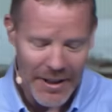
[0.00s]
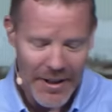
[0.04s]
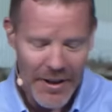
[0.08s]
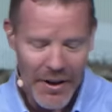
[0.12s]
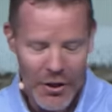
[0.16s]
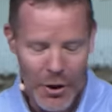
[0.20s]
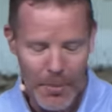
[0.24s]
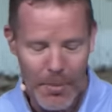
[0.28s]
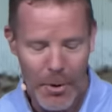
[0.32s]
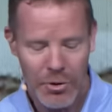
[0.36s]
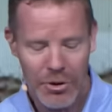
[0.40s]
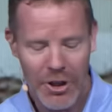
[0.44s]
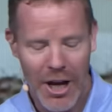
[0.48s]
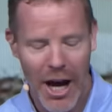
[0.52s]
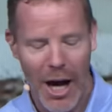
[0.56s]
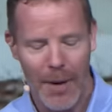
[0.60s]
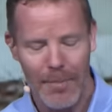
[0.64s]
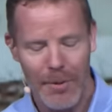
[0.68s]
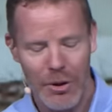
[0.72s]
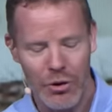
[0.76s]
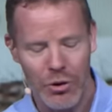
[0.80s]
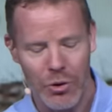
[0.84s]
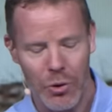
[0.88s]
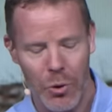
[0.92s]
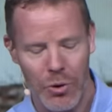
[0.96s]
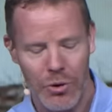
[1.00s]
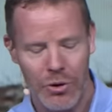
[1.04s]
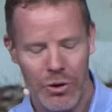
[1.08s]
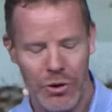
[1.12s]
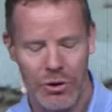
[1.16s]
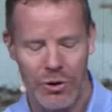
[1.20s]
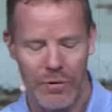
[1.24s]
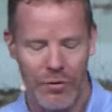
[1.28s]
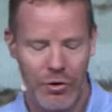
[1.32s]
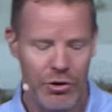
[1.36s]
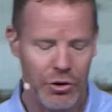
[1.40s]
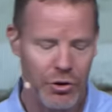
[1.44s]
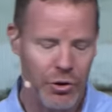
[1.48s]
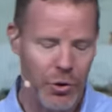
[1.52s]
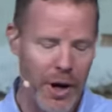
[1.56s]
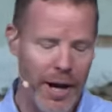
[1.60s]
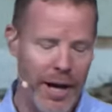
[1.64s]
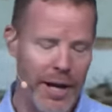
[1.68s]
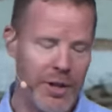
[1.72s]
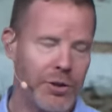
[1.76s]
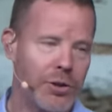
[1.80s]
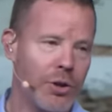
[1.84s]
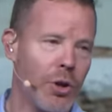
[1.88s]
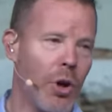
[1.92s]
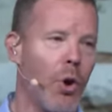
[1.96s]
The most common sources of
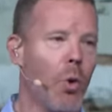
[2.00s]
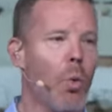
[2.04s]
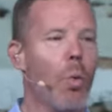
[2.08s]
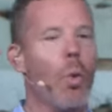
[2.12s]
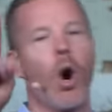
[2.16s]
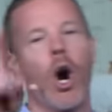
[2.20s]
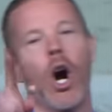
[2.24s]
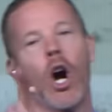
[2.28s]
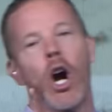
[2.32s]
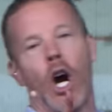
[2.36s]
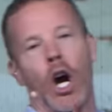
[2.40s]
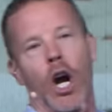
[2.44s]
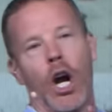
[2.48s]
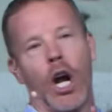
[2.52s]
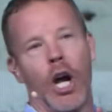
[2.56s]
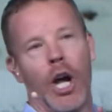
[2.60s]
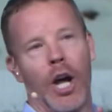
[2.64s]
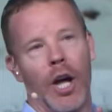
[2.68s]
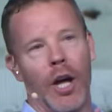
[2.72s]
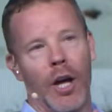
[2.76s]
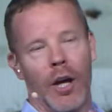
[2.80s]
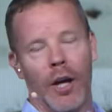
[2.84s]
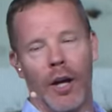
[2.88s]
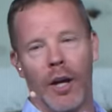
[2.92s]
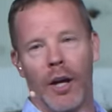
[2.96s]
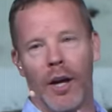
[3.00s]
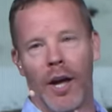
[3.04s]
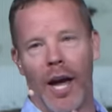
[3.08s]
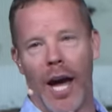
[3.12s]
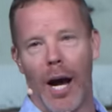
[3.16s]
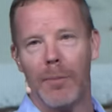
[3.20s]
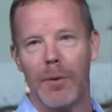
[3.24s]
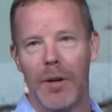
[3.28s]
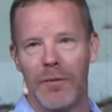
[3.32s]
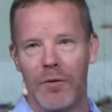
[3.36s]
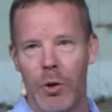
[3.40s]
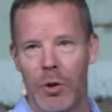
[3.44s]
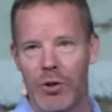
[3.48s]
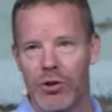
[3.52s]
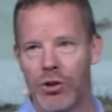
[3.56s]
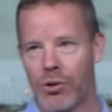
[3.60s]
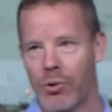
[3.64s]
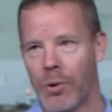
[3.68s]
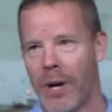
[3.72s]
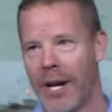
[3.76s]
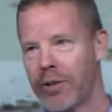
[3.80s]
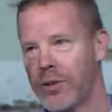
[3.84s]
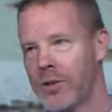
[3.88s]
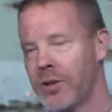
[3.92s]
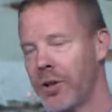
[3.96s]
stress work. How many of you are
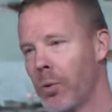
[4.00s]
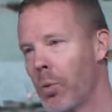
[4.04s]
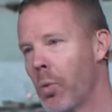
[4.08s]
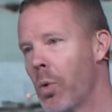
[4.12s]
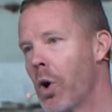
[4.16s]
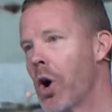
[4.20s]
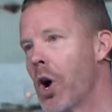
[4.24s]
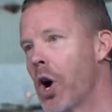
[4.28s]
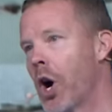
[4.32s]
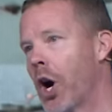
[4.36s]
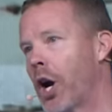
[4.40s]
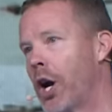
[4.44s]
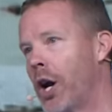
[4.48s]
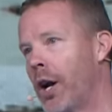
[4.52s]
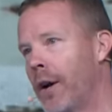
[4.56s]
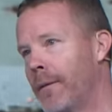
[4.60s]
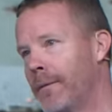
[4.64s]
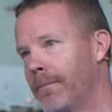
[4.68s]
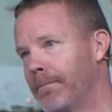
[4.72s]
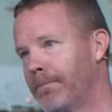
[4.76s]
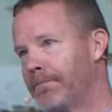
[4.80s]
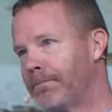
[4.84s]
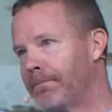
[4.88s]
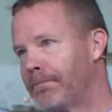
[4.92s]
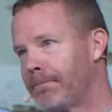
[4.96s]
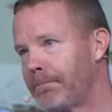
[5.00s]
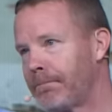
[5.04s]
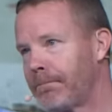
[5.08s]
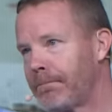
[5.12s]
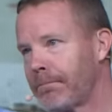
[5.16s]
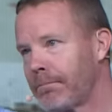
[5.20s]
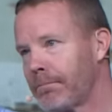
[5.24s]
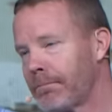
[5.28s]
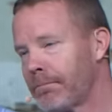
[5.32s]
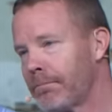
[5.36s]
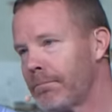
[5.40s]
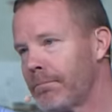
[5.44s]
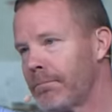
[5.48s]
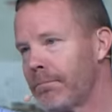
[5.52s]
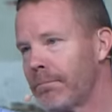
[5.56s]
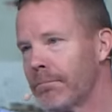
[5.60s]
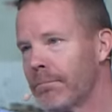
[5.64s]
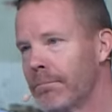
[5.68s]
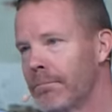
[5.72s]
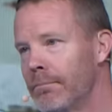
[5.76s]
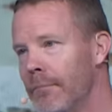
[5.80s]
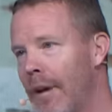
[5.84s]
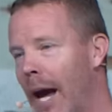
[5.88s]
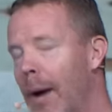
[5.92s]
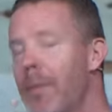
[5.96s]
stressed at work?
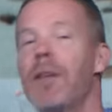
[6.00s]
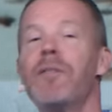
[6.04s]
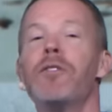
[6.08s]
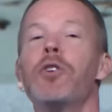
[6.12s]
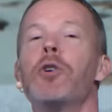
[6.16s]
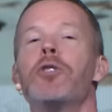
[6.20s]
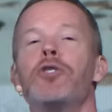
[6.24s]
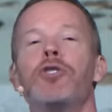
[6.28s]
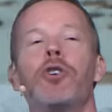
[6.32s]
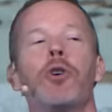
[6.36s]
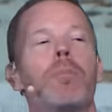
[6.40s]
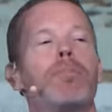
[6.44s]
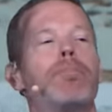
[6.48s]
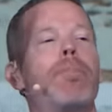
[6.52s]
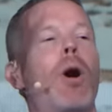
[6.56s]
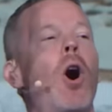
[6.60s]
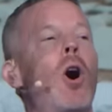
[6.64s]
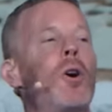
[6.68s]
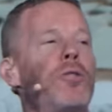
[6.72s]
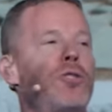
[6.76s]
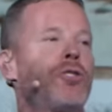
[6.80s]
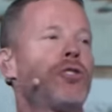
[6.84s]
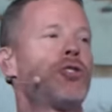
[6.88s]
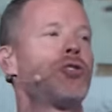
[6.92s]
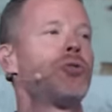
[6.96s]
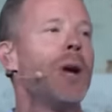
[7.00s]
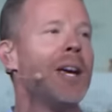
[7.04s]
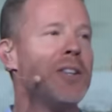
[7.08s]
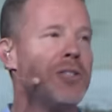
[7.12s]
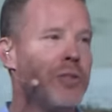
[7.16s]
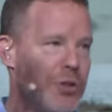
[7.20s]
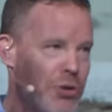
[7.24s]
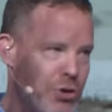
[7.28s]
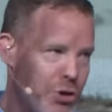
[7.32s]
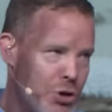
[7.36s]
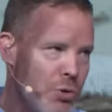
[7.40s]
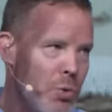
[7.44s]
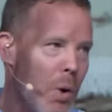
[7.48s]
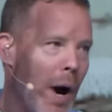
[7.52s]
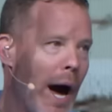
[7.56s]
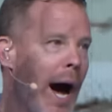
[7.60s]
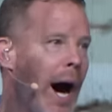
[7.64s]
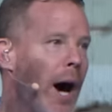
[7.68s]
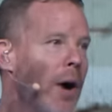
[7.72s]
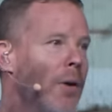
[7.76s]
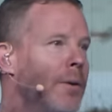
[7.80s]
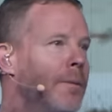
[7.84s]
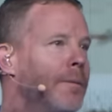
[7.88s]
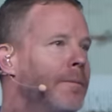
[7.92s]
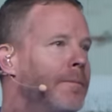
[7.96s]
How many of you, your boss stresses you
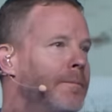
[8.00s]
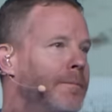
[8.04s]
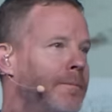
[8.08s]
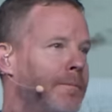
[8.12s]
out?